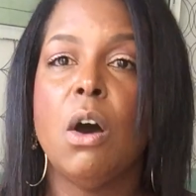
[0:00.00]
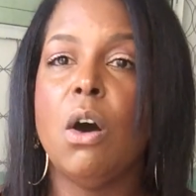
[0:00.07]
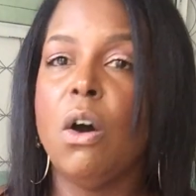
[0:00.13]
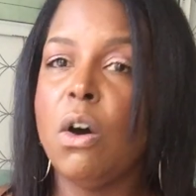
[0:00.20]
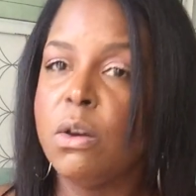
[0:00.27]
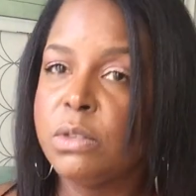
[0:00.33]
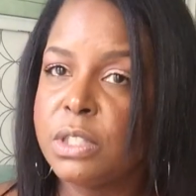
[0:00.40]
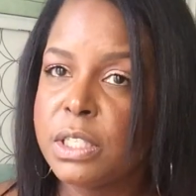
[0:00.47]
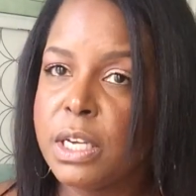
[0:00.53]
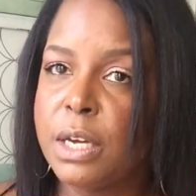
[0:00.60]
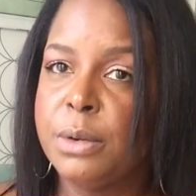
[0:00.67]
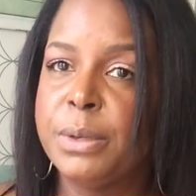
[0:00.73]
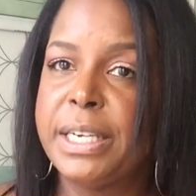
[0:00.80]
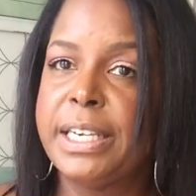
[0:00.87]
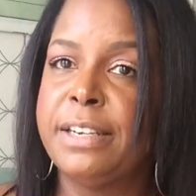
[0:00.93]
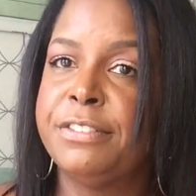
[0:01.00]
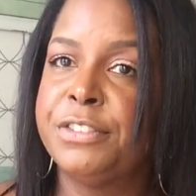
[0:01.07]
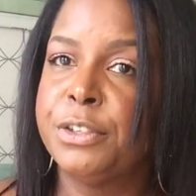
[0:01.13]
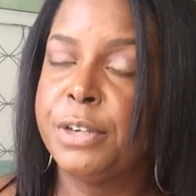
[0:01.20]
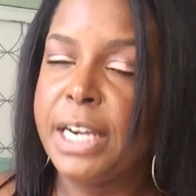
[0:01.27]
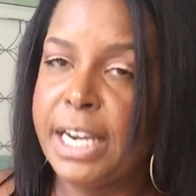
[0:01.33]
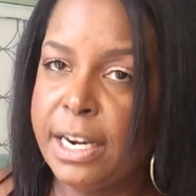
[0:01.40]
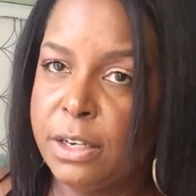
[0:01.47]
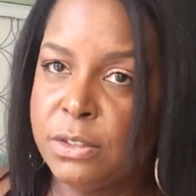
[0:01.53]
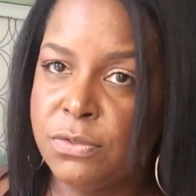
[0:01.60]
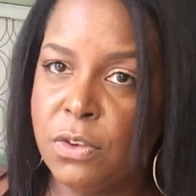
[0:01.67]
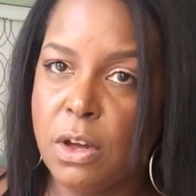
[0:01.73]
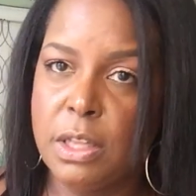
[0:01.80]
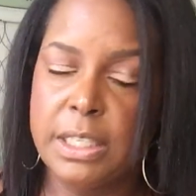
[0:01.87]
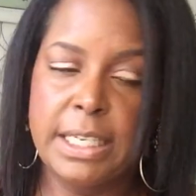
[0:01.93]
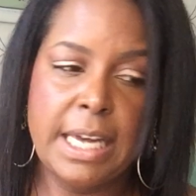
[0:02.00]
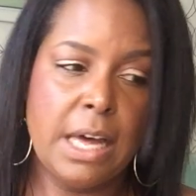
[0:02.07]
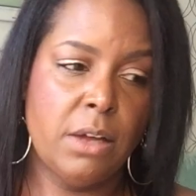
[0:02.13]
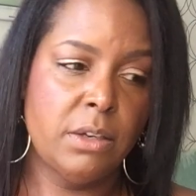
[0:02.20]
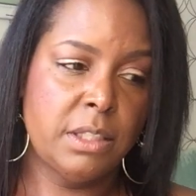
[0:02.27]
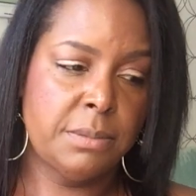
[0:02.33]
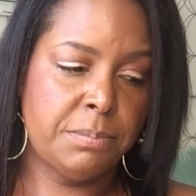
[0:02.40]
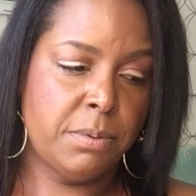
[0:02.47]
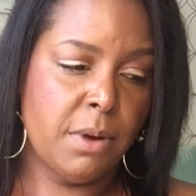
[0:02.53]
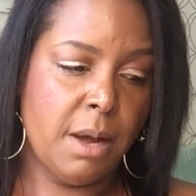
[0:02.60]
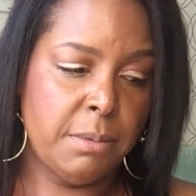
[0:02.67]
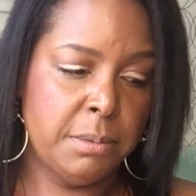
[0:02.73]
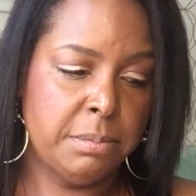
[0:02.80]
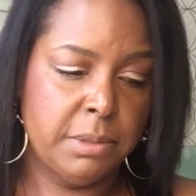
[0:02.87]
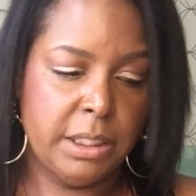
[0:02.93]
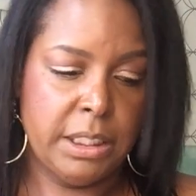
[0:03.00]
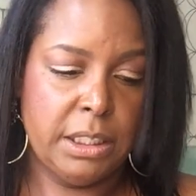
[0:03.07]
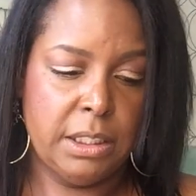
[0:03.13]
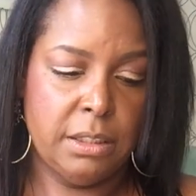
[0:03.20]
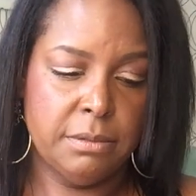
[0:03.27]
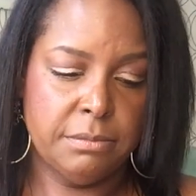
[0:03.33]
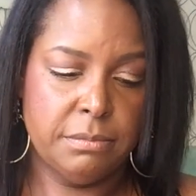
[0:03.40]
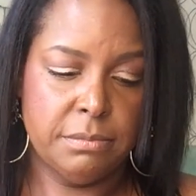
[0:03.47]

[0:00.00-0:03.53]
Also, if your hair is falling out, it's probably